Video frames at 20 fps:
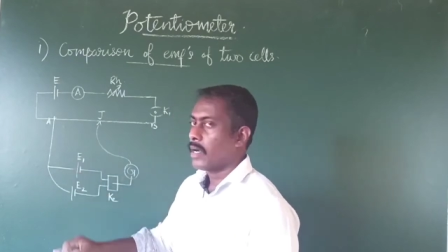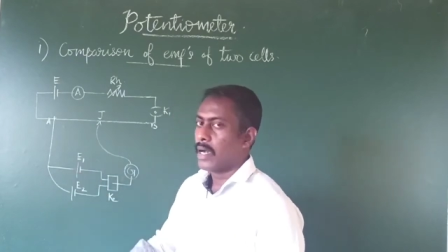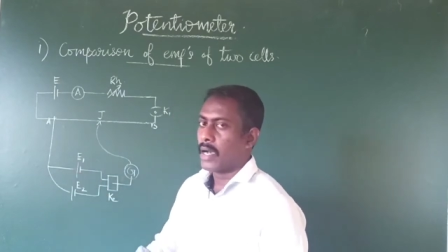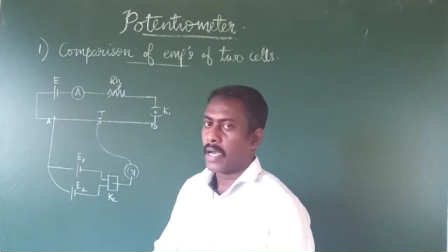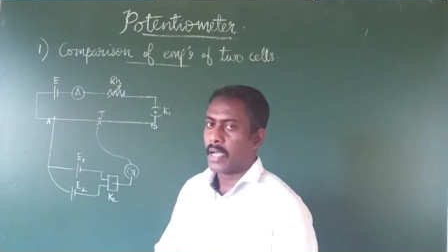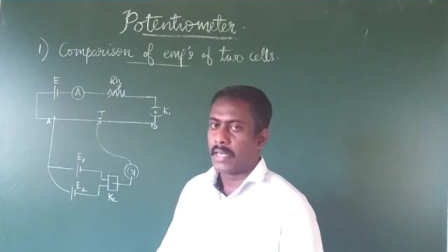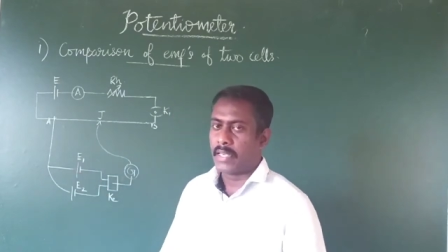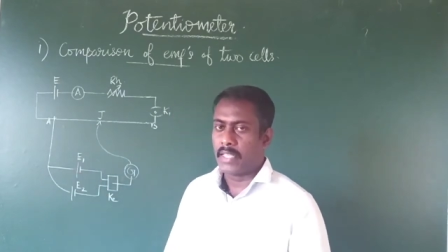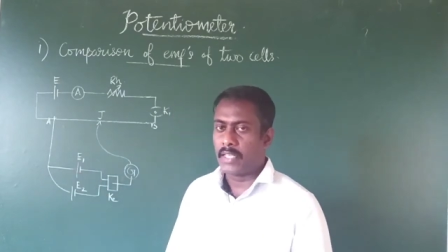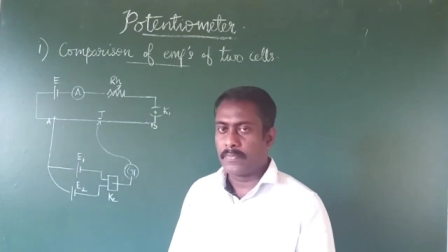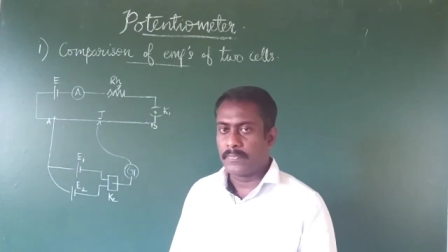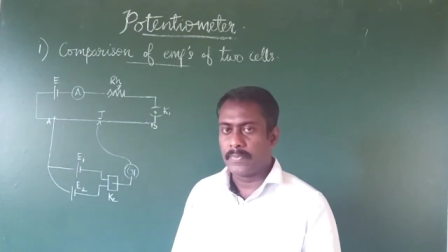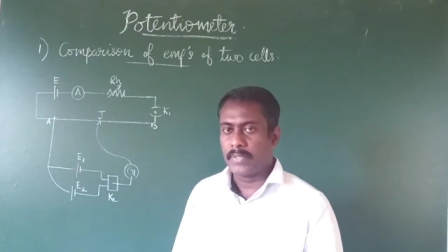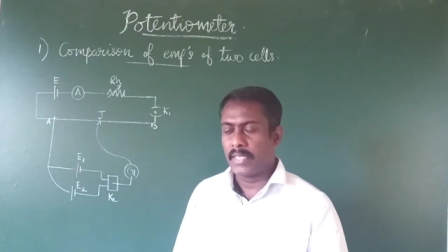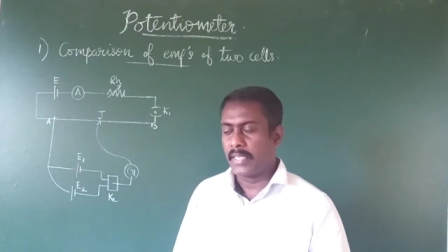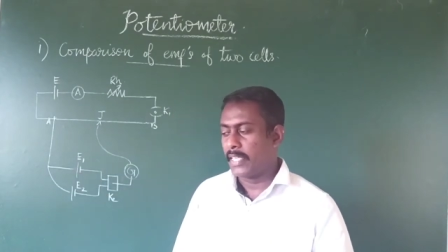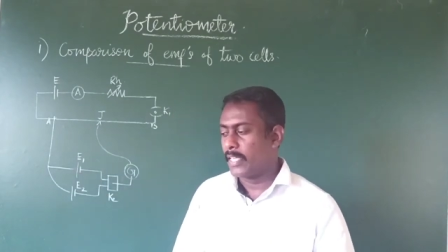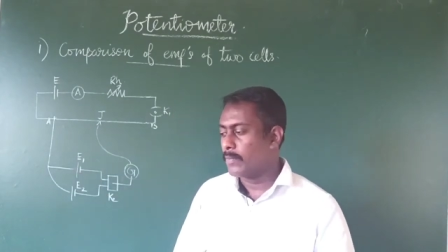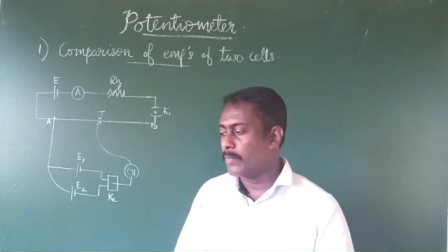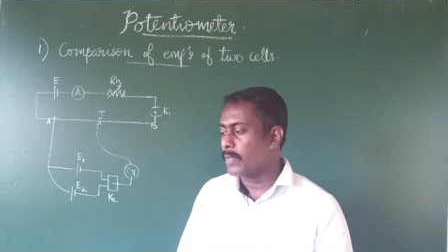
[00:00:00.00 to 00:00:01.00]
And if the
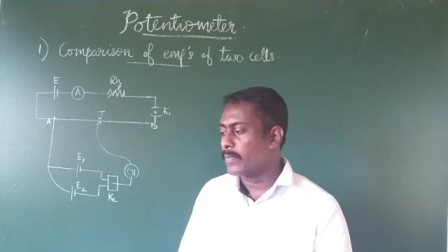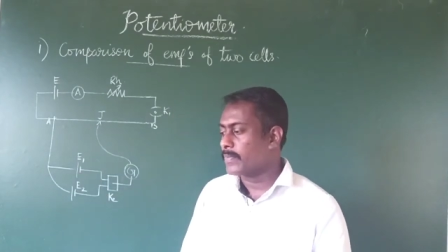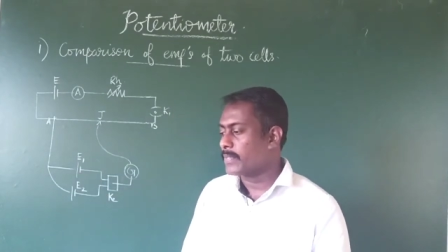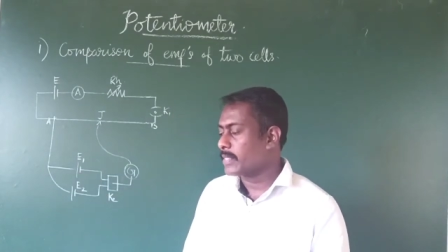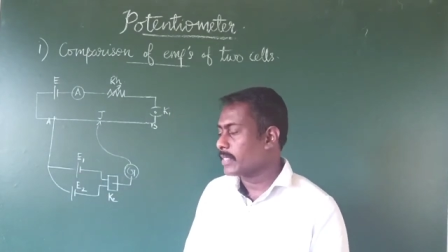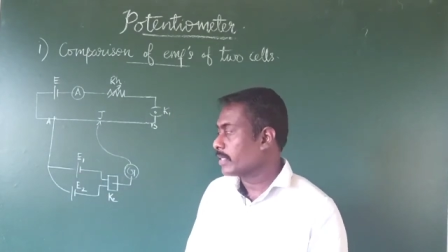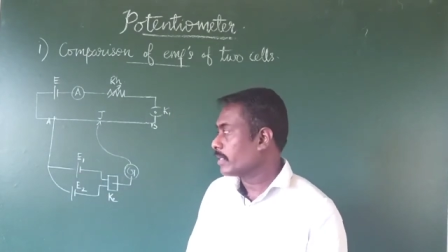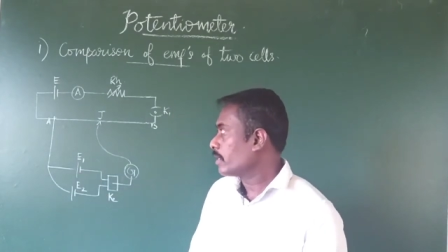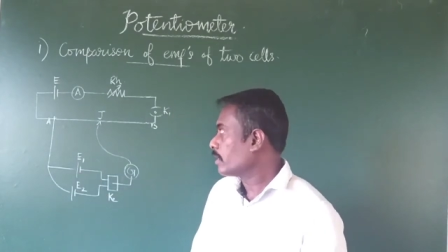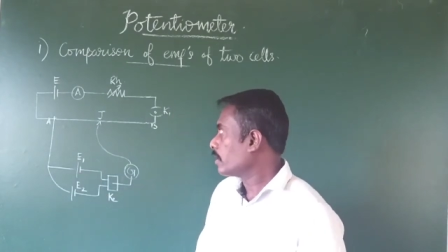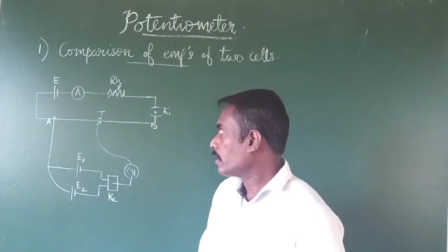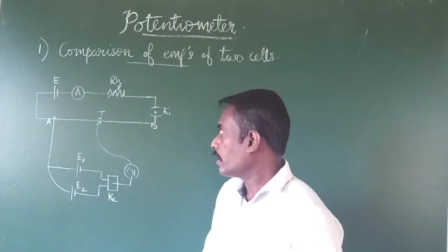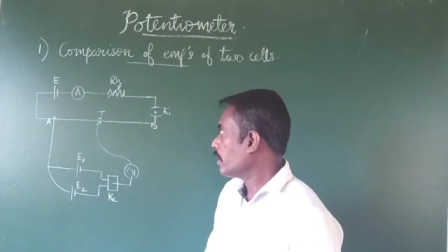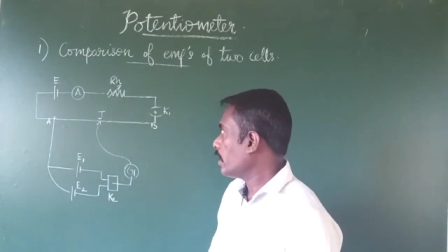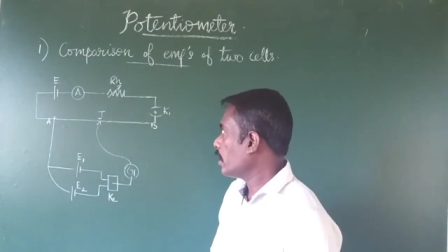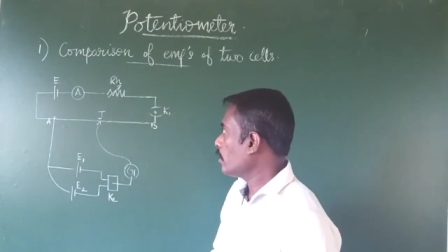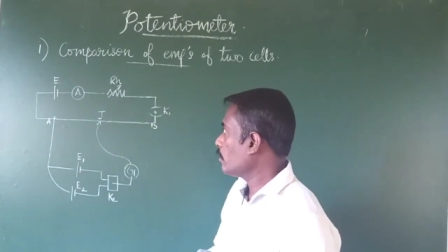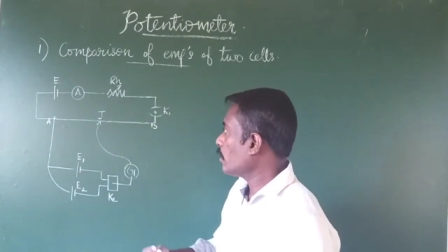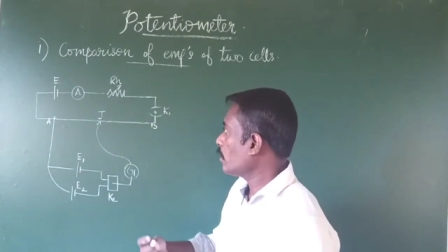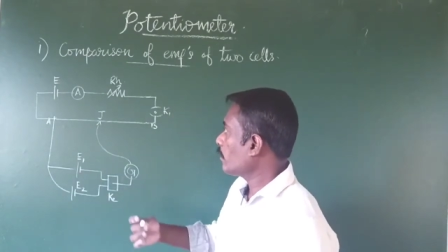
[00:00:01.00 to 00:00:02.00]

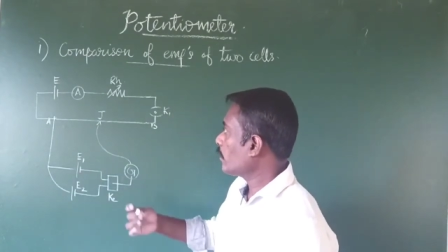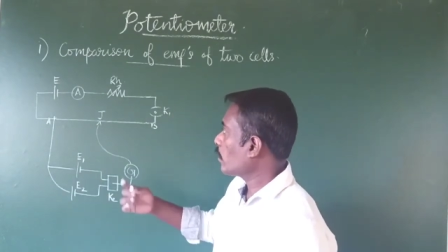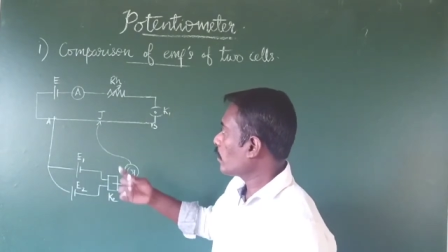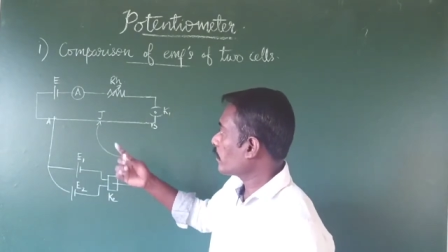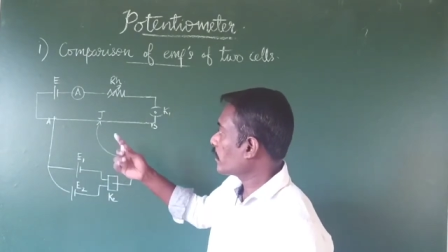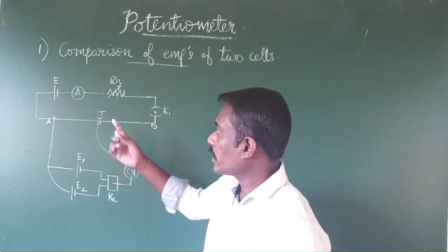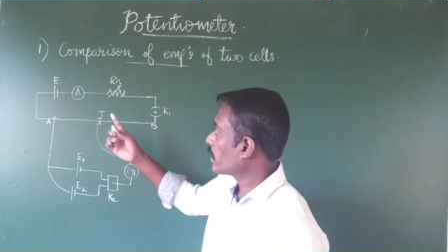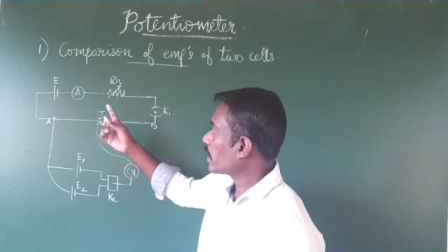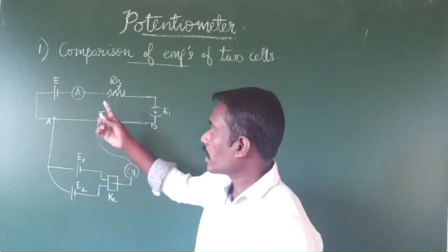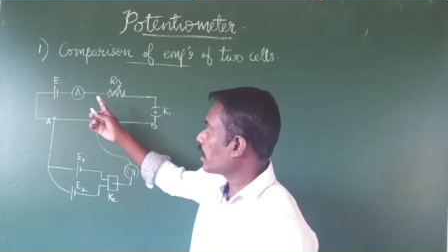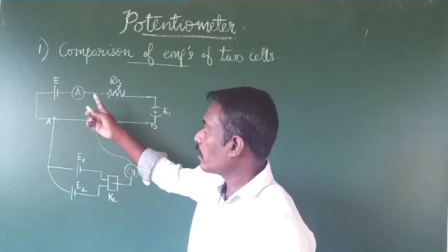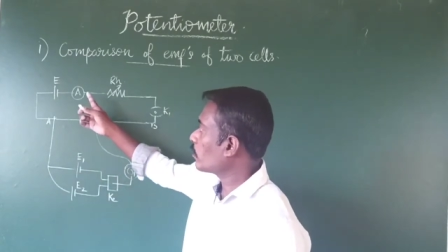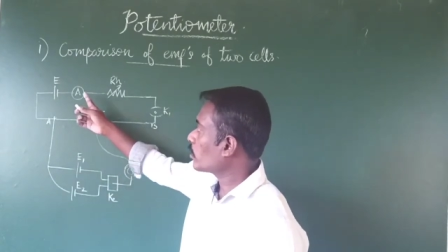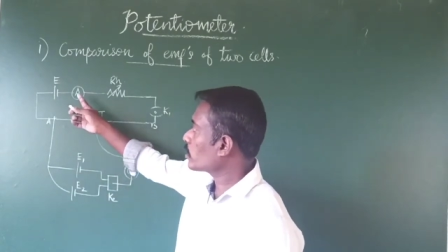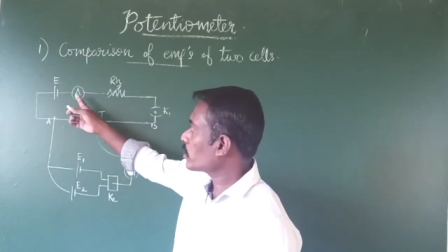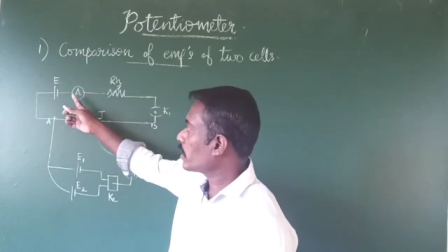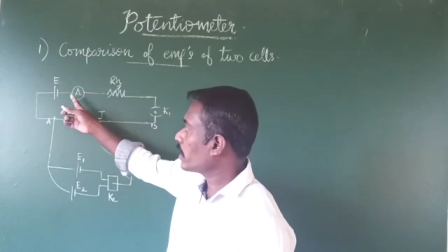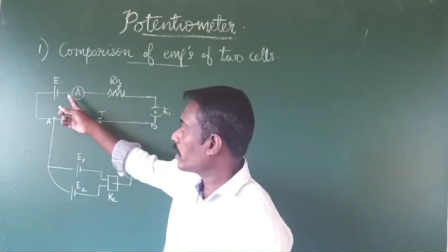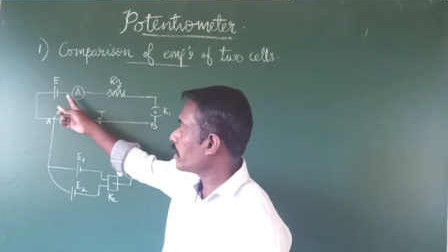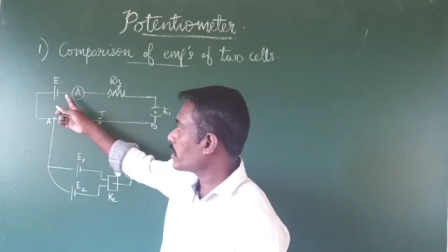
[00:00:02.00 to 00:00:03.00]
EMF of the driver
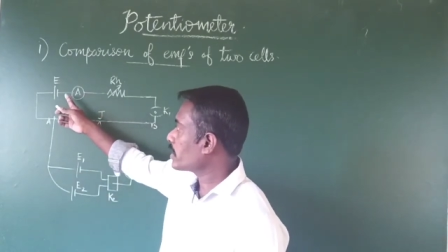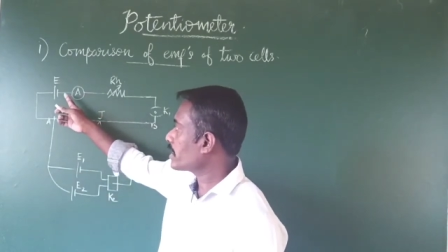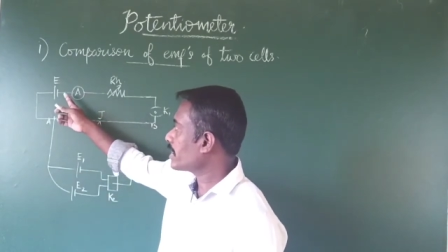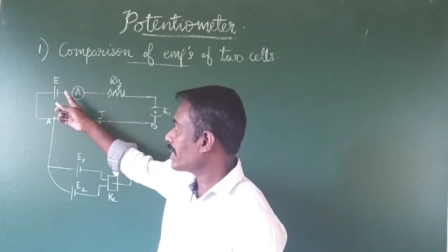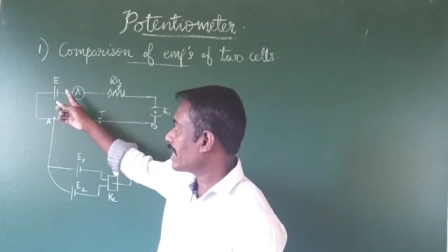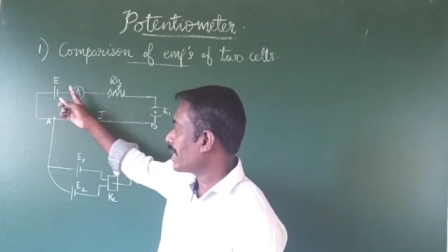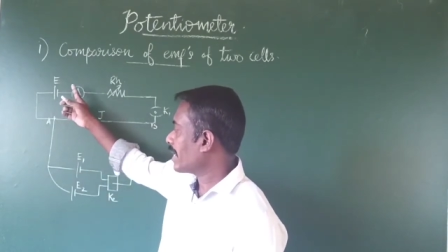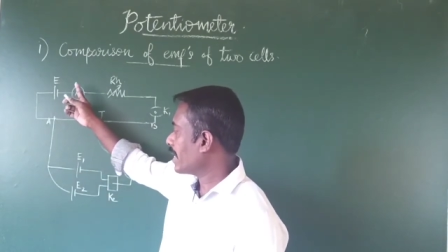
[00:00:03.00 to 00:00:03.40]
cell is